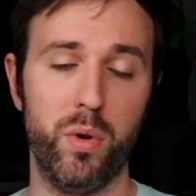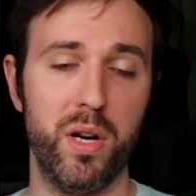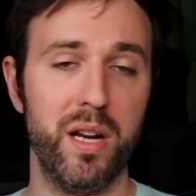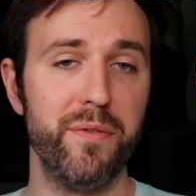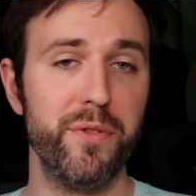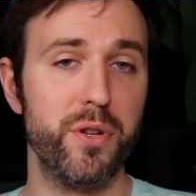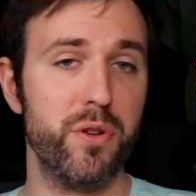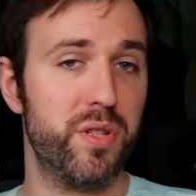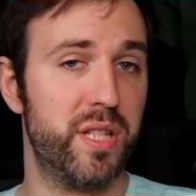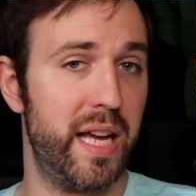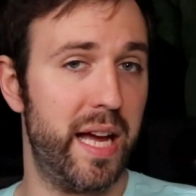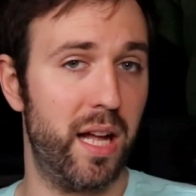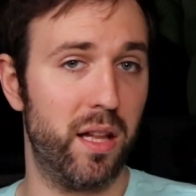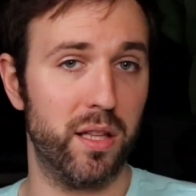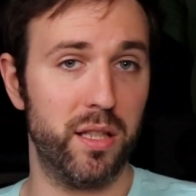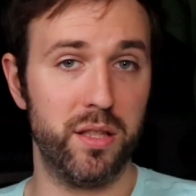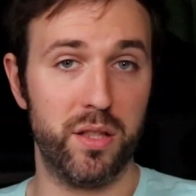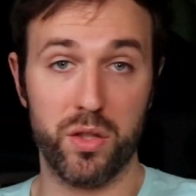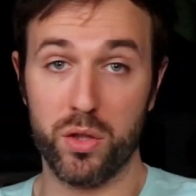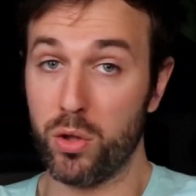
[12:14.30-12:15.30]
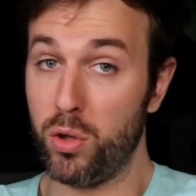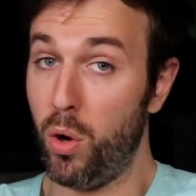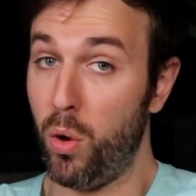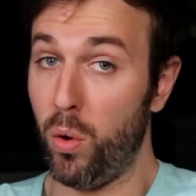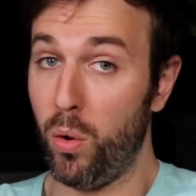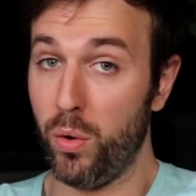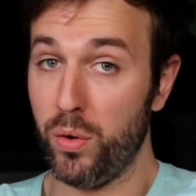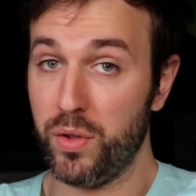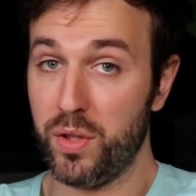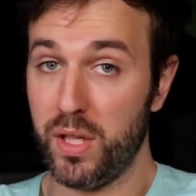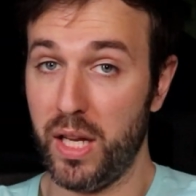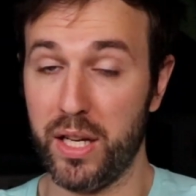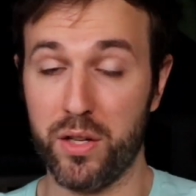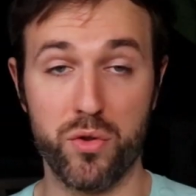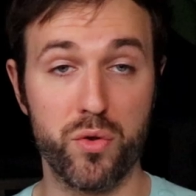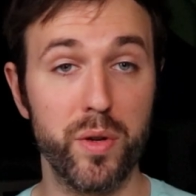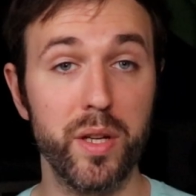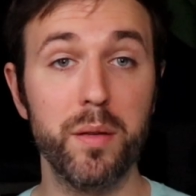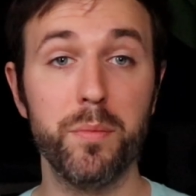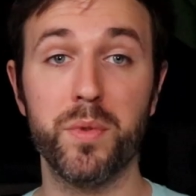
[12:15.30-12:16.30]
Whatever your talents, goals,
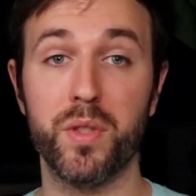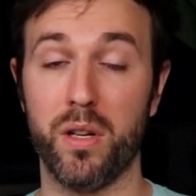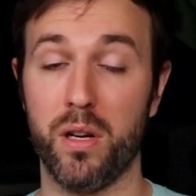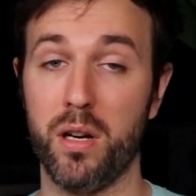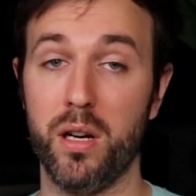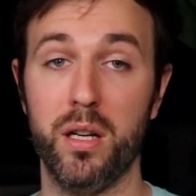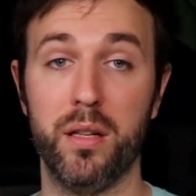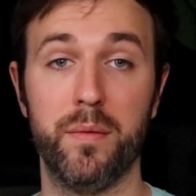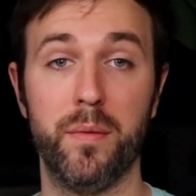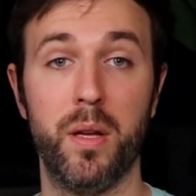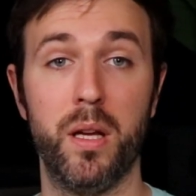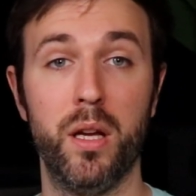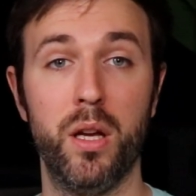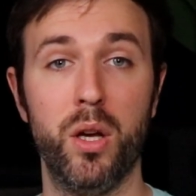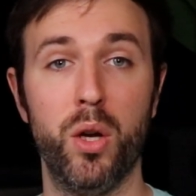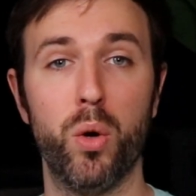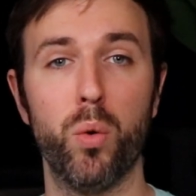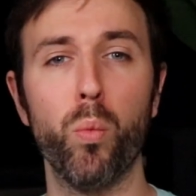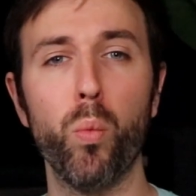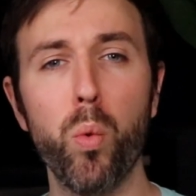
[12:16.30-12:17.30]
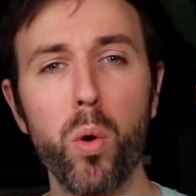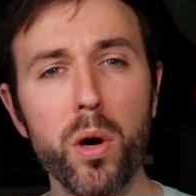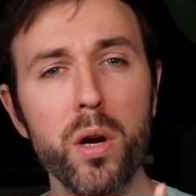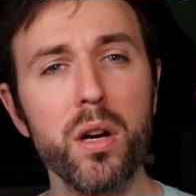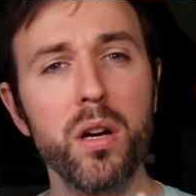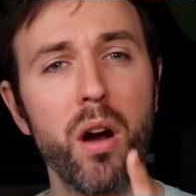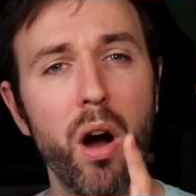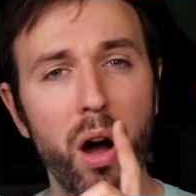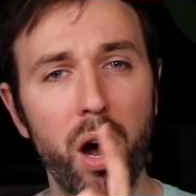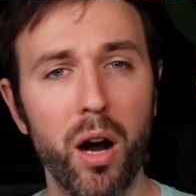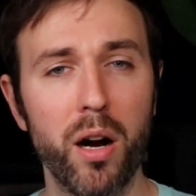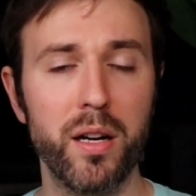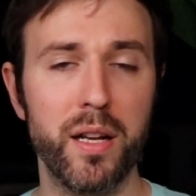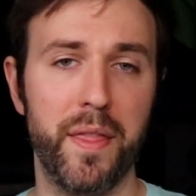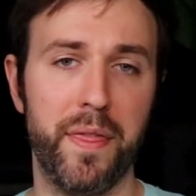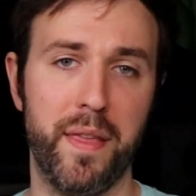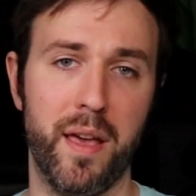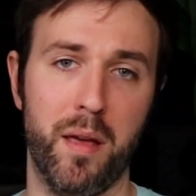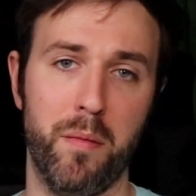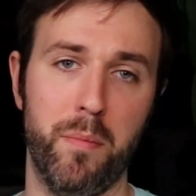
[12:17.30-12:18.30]
and dreams are, work
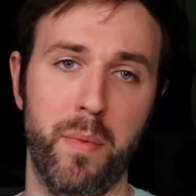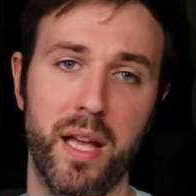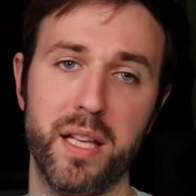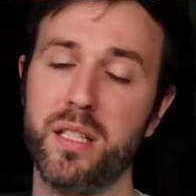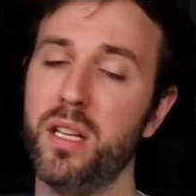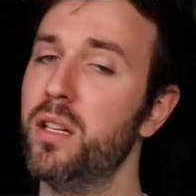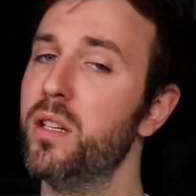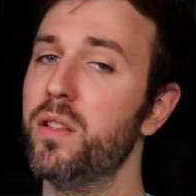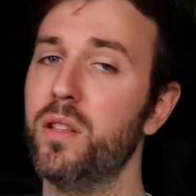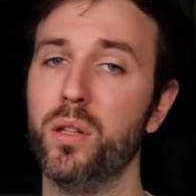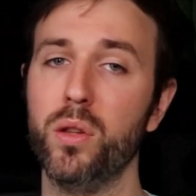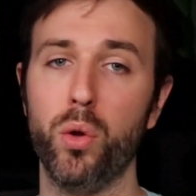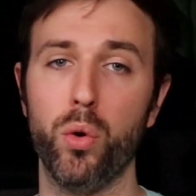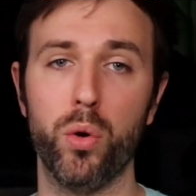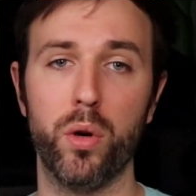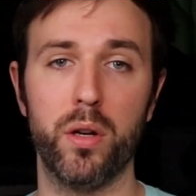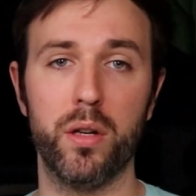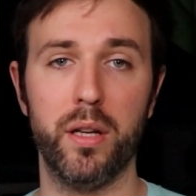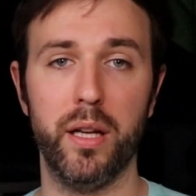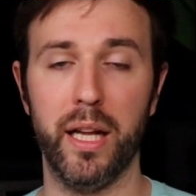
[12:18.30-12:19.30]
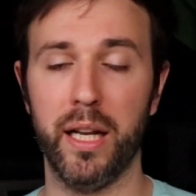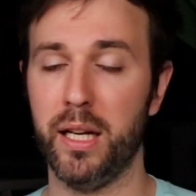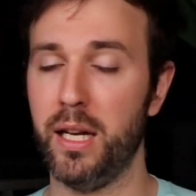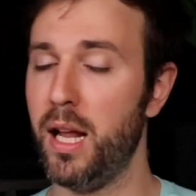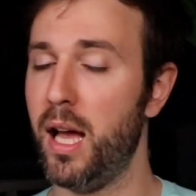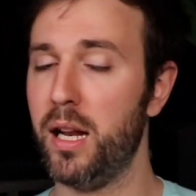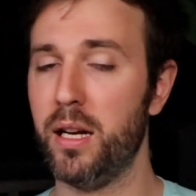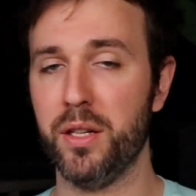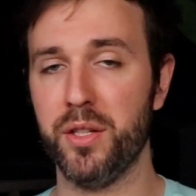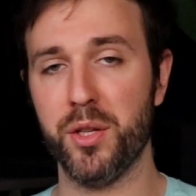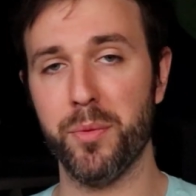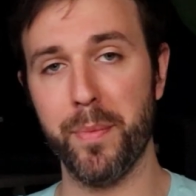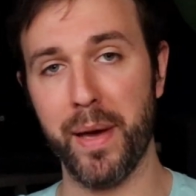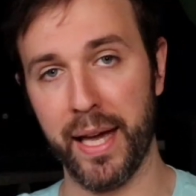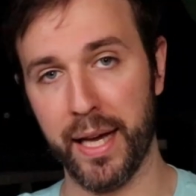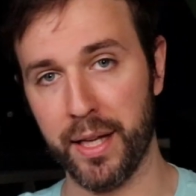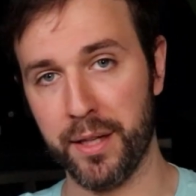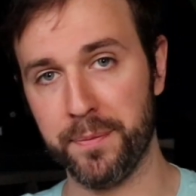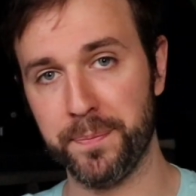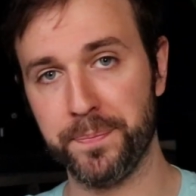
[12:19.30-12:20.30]
hard at them as unto the Lord and not unto
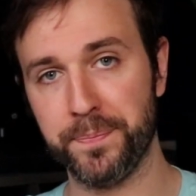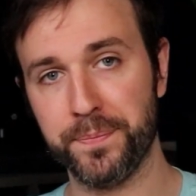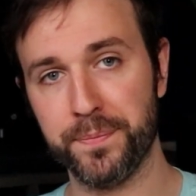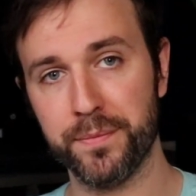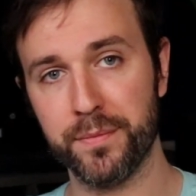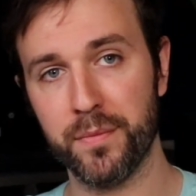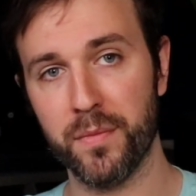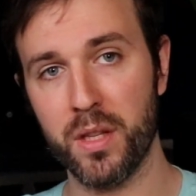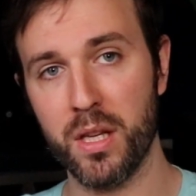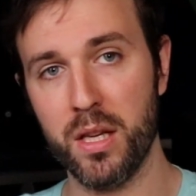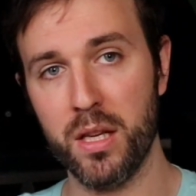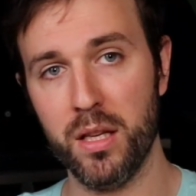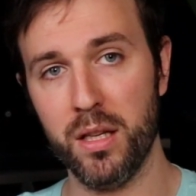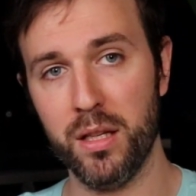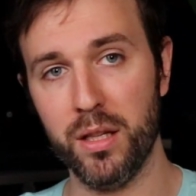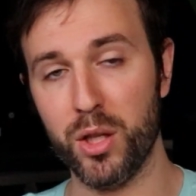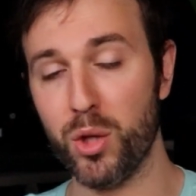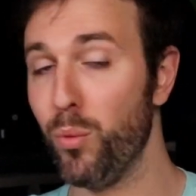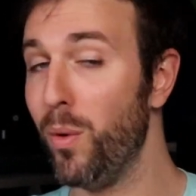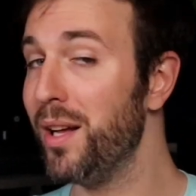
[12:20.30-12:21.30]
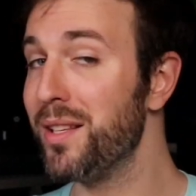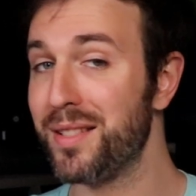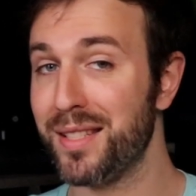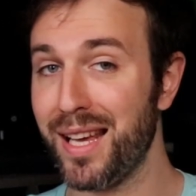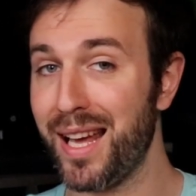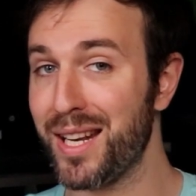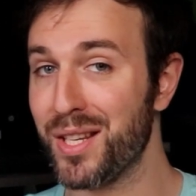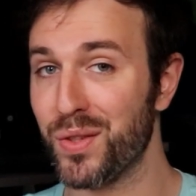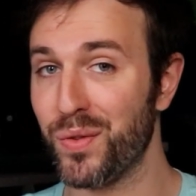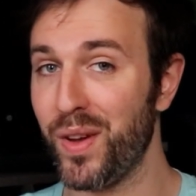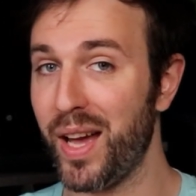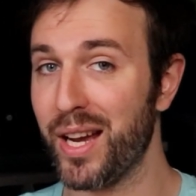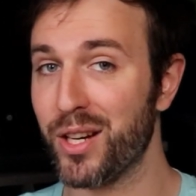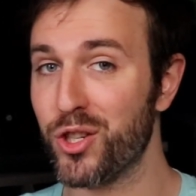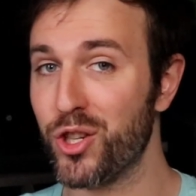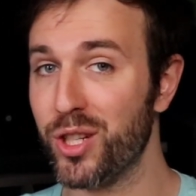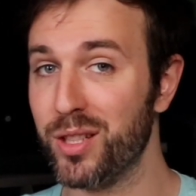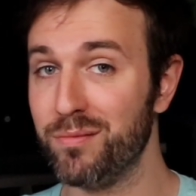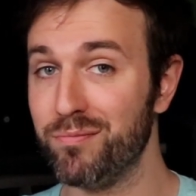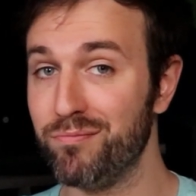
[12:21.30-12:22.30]
man. You want
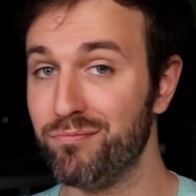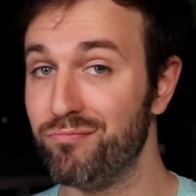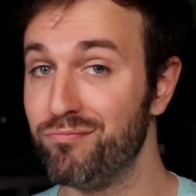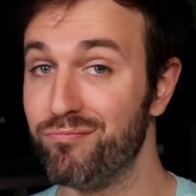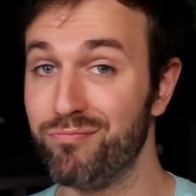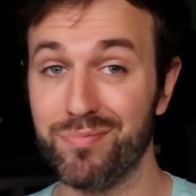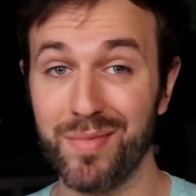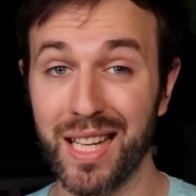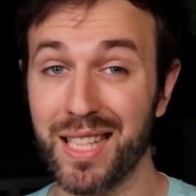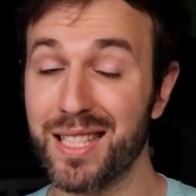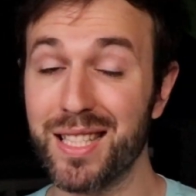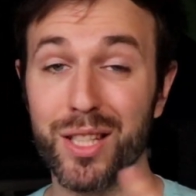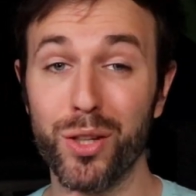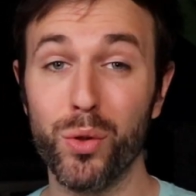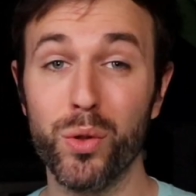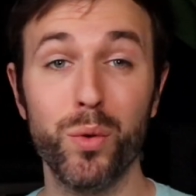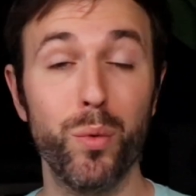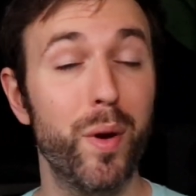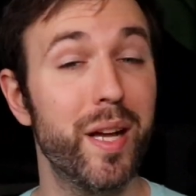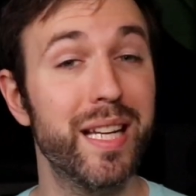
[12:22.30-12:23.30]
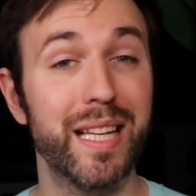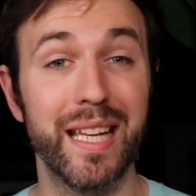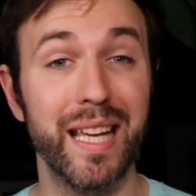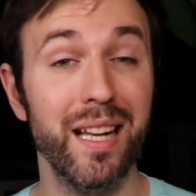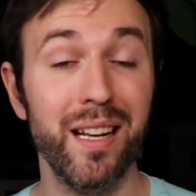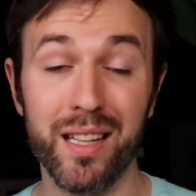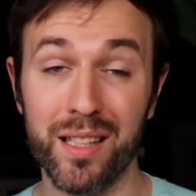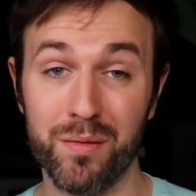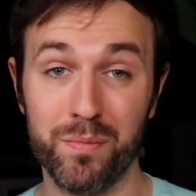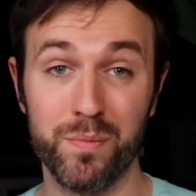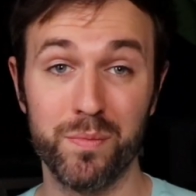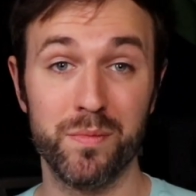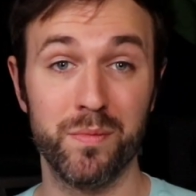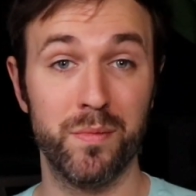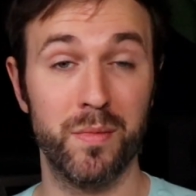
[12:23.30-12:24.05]
satisfaction? That's the only way to get it.